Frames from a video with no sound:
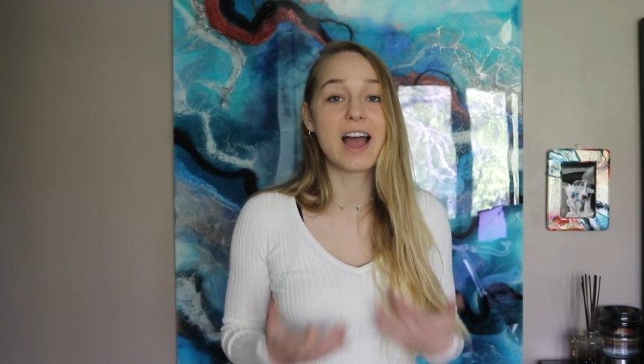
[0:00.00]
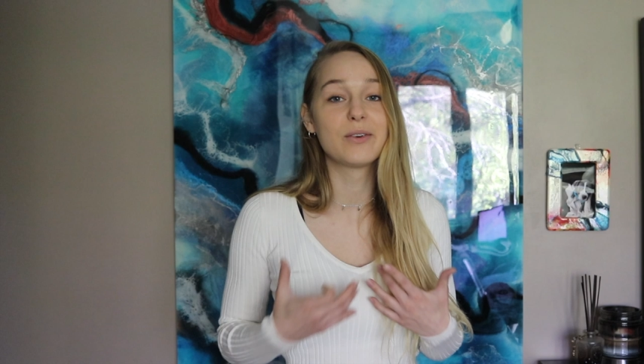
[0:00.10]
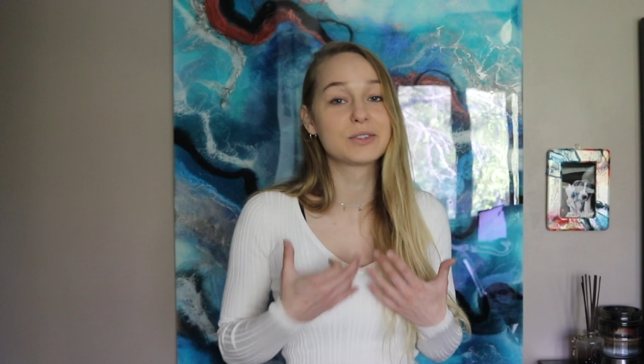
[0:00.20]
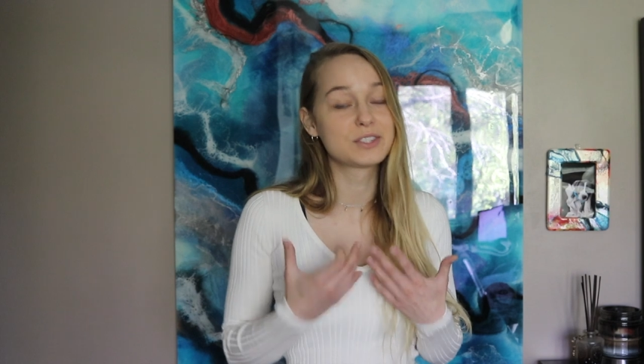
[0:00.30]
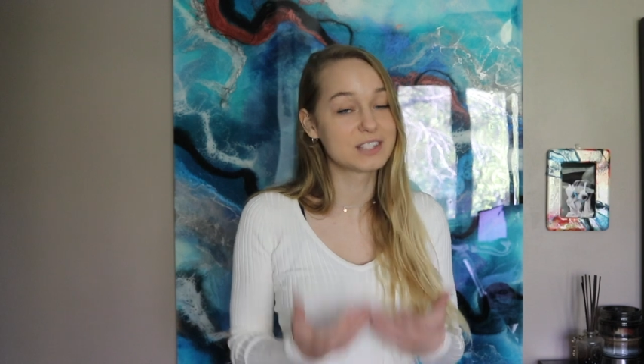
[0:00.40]
I
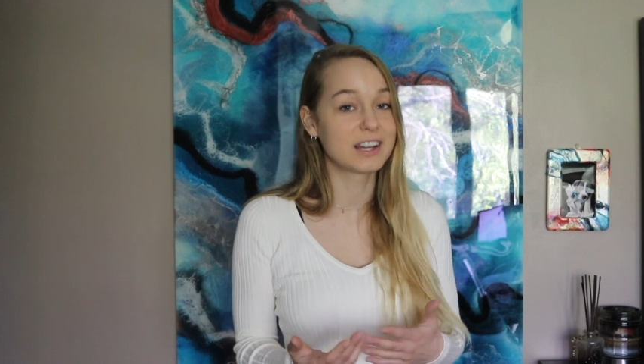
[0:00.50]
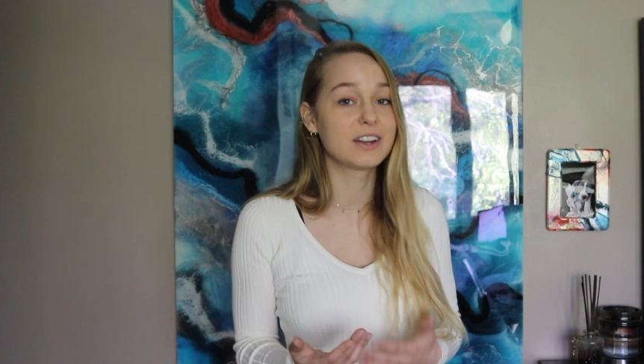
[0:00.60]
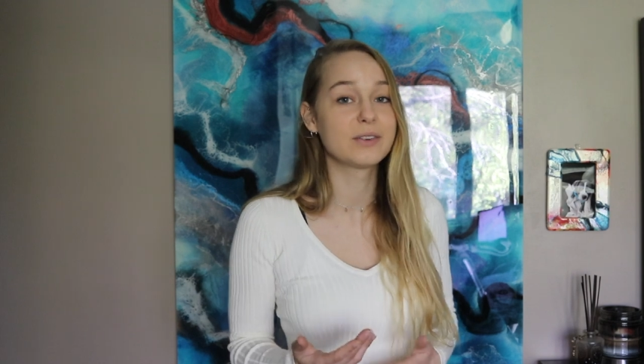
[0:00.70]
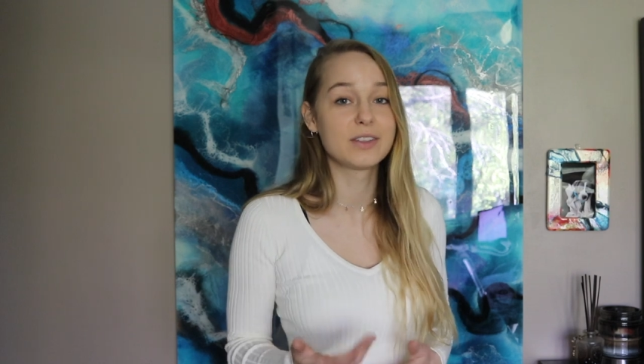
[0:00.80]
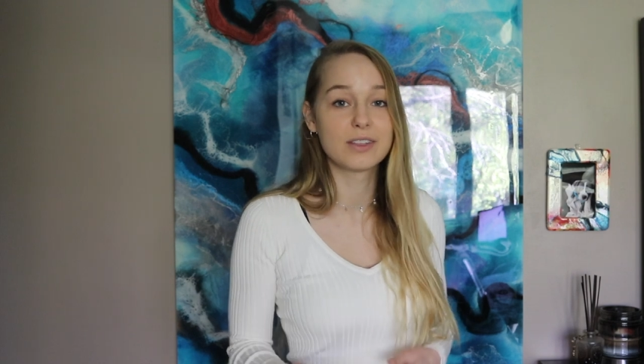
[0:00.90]
will
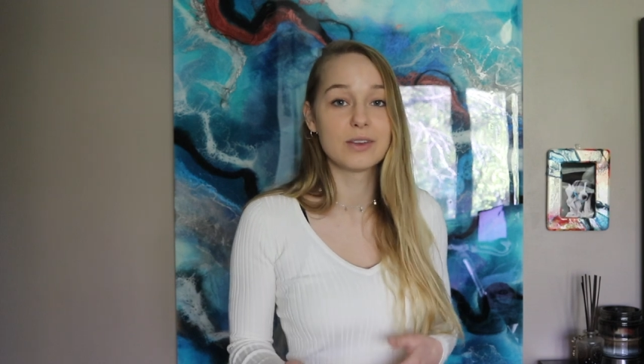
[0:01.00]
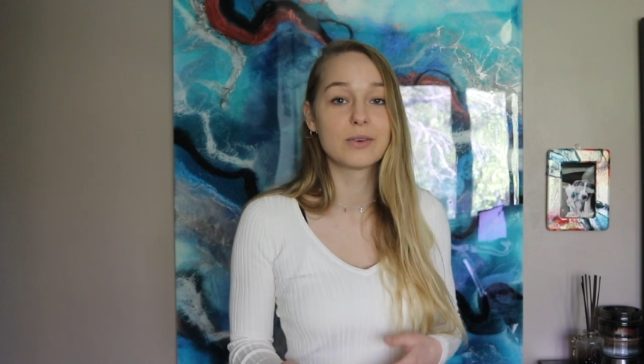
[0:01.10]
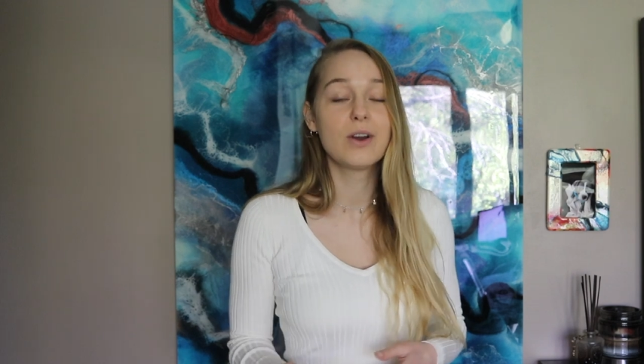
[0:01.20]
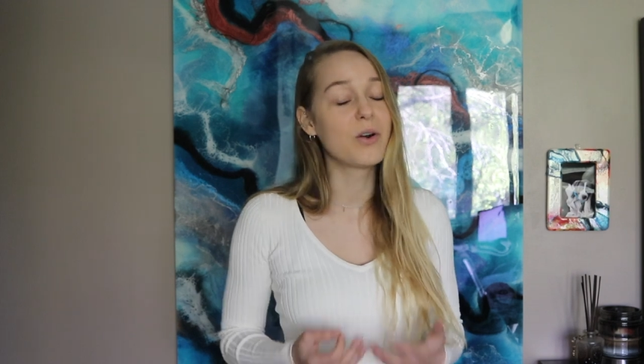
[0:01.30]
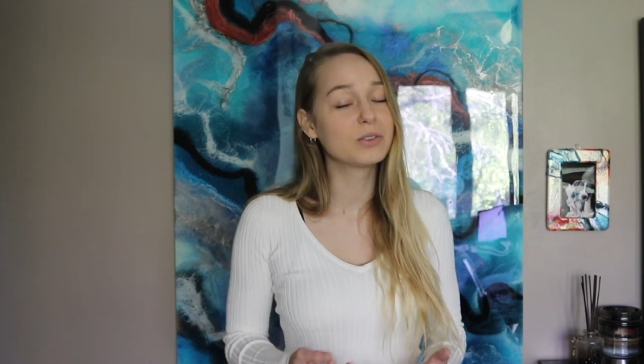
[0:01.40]
share it with
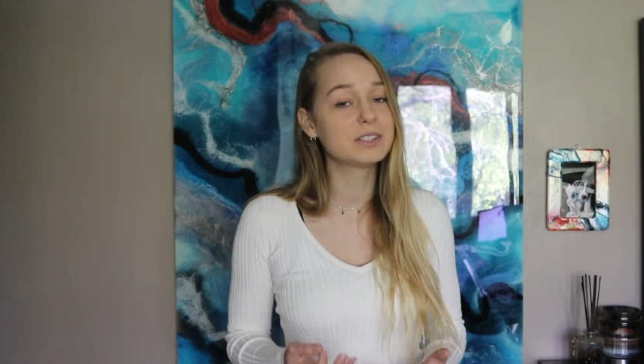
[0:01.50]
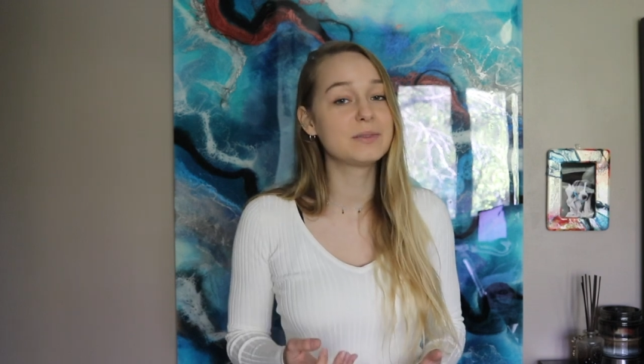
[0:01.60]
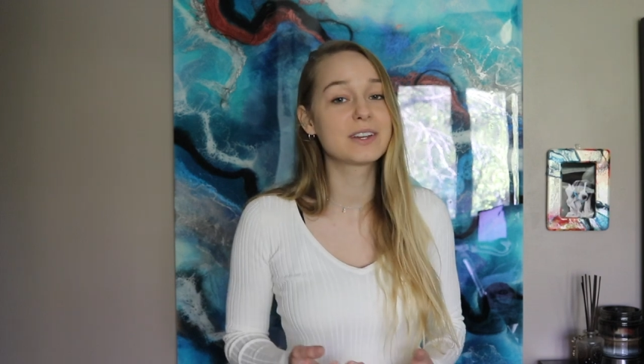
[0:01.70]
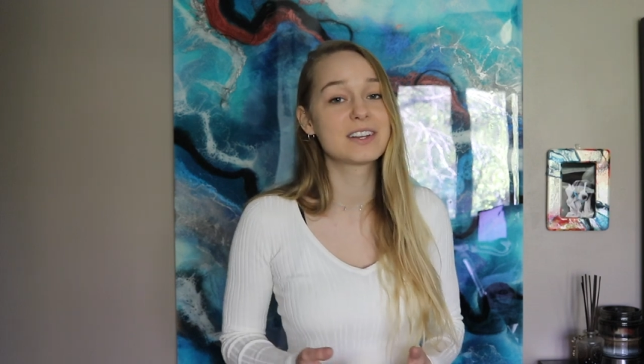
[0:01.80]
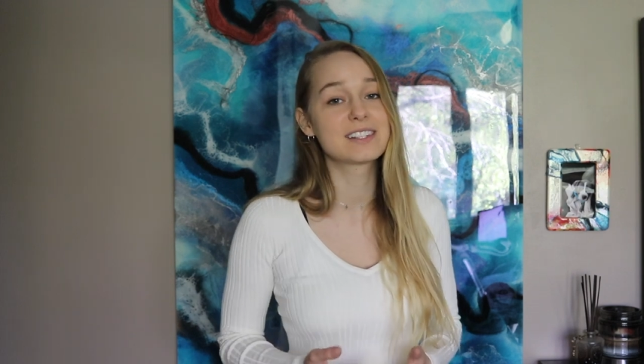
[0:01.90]
you, only
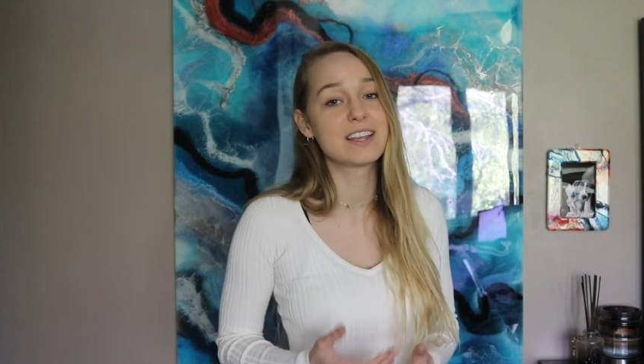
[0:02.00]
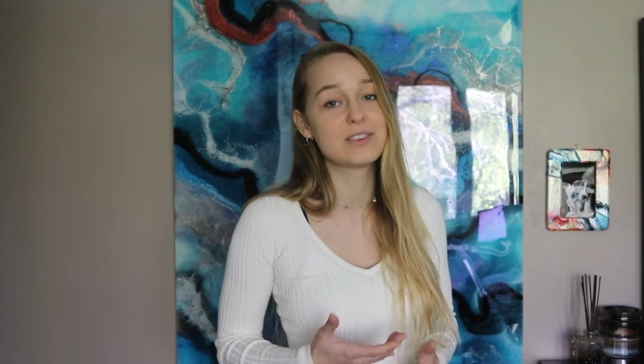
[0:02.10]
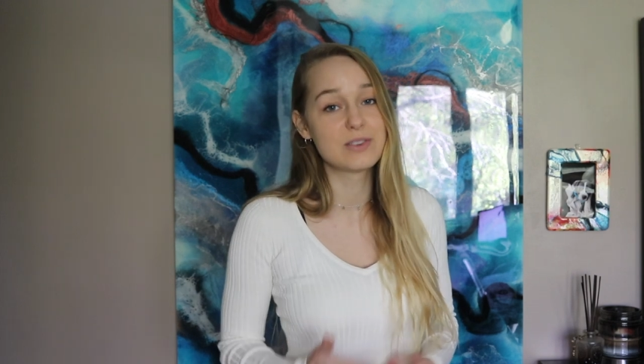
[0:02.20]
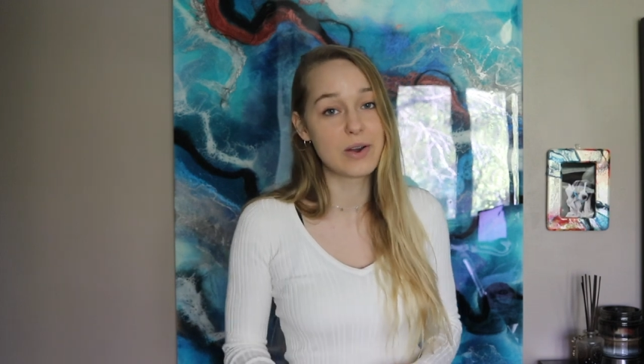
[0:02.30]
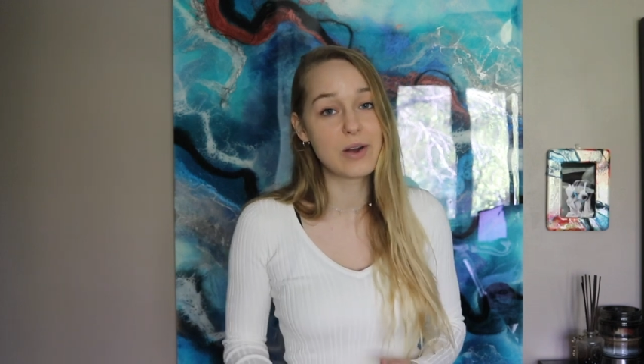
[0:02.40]
because I
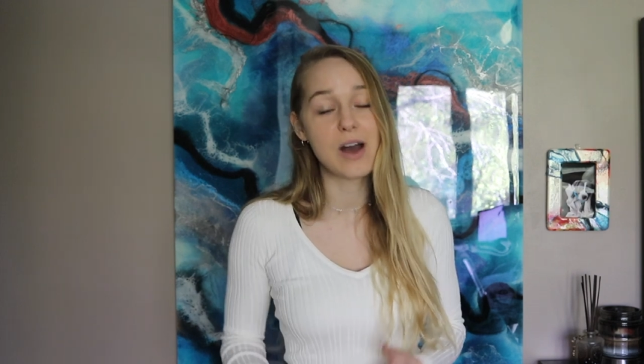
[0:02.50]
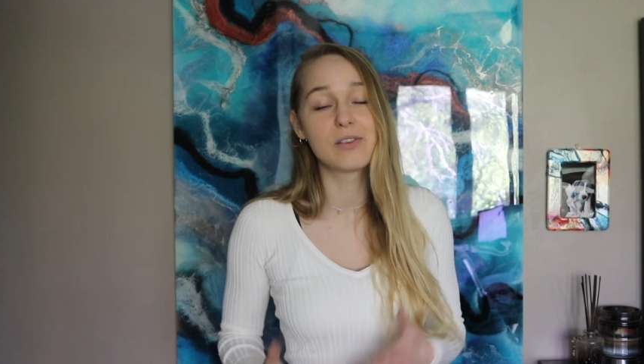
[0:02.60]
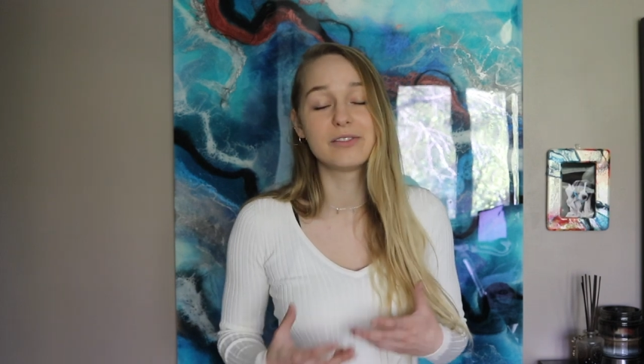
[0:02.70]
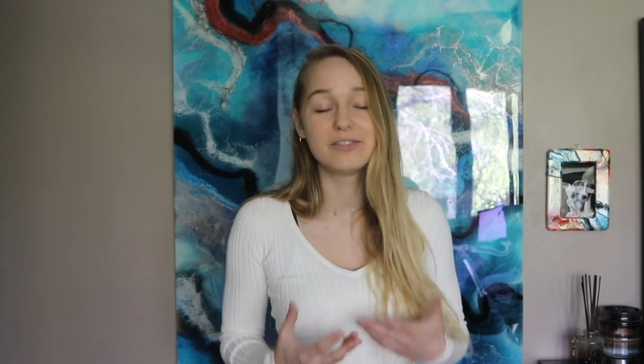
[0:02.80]
know how